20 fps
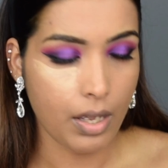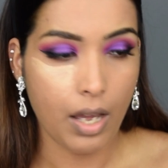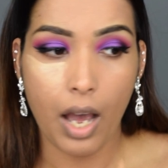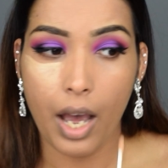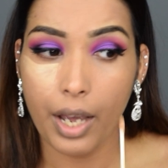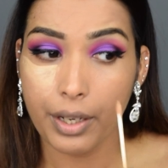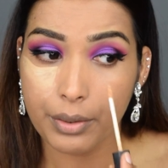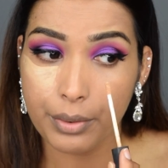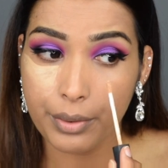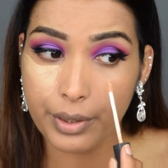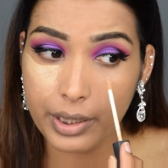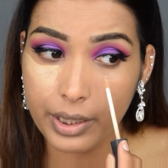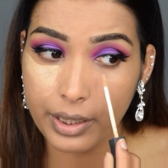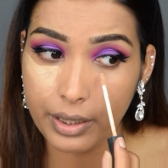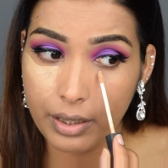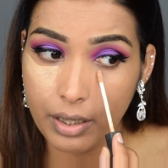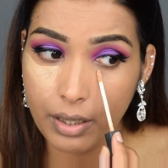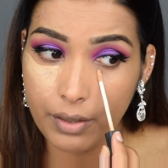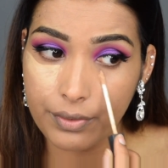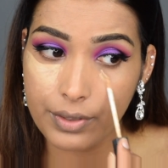I
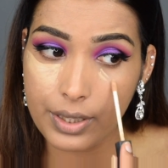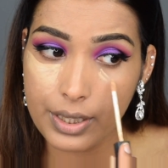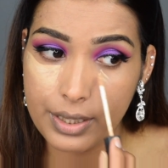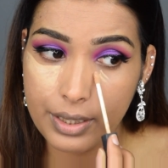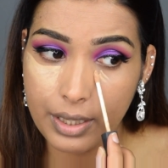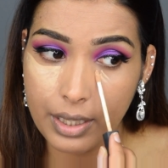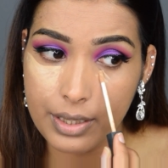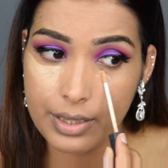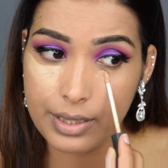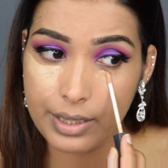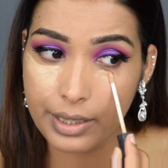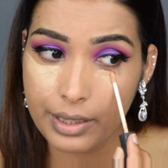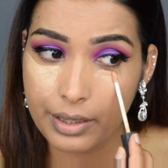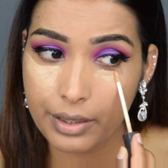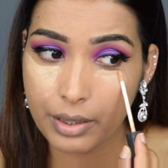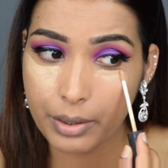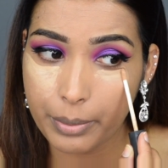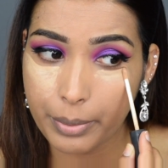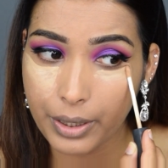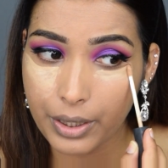really love this
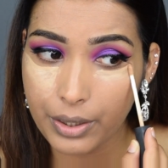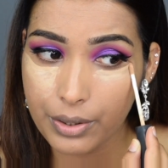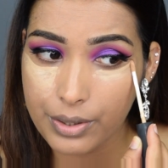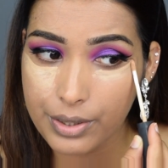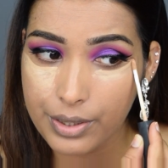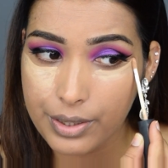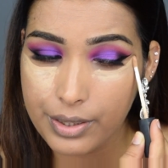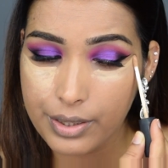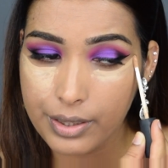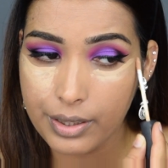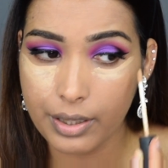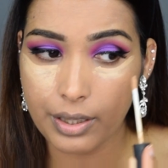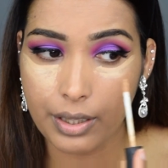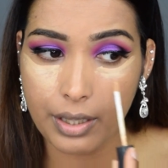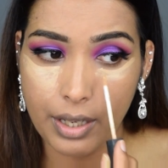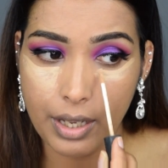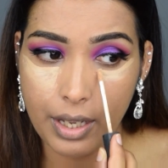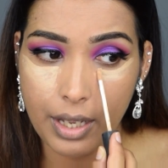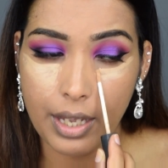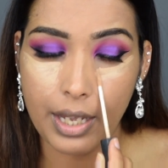concealer because
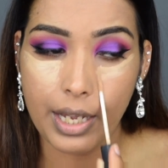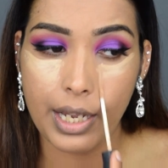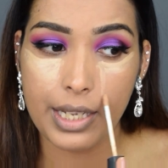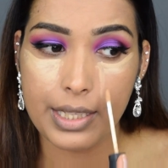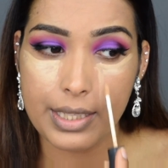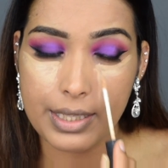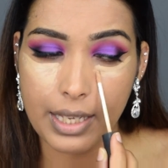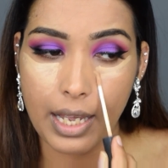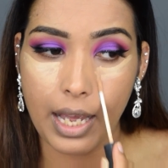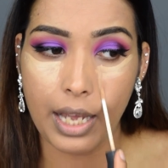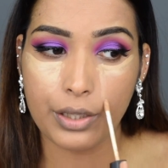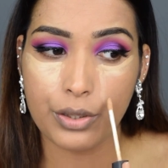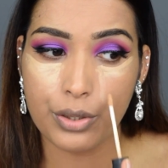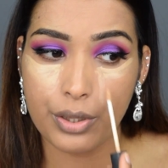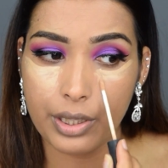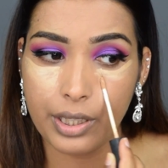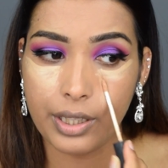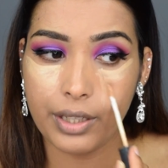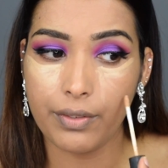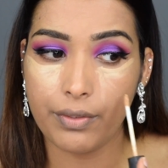it's
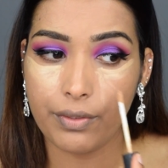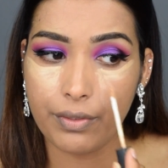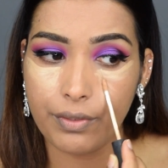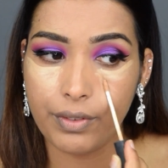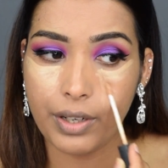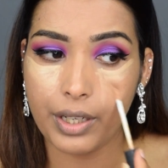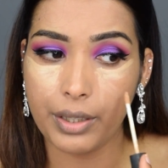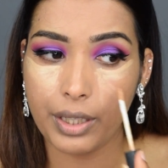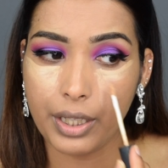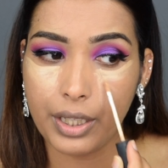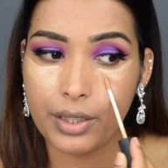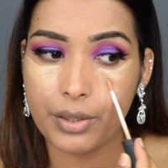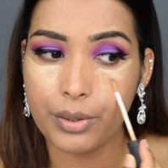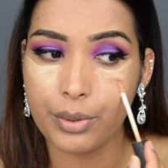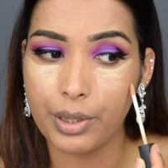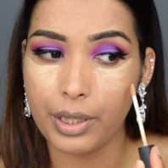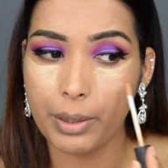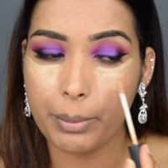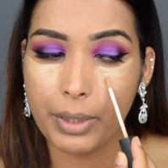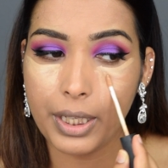actually very
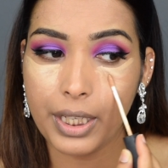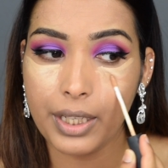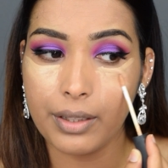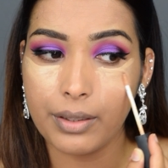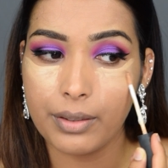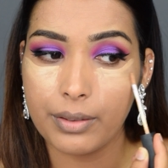creamy.